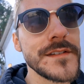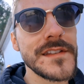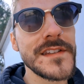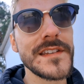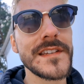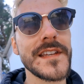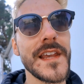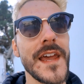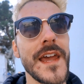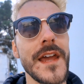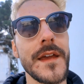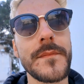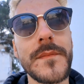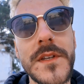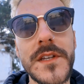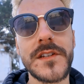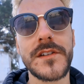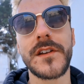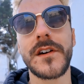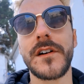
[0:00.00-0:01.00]
the same
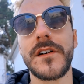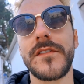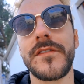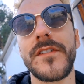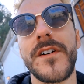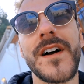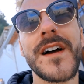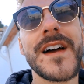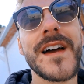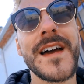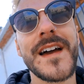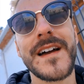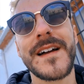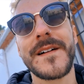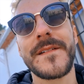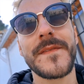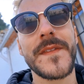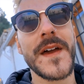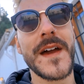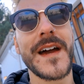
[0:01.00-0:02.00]
stuff,
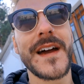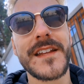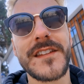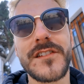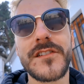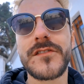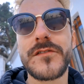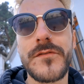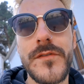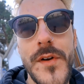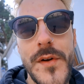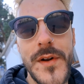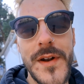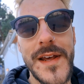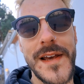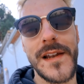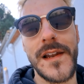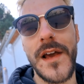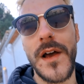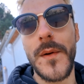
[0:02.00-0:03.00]
it does ruin
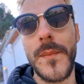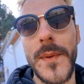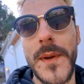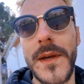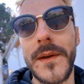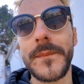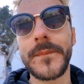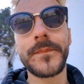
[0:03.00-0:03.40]
it a little bit.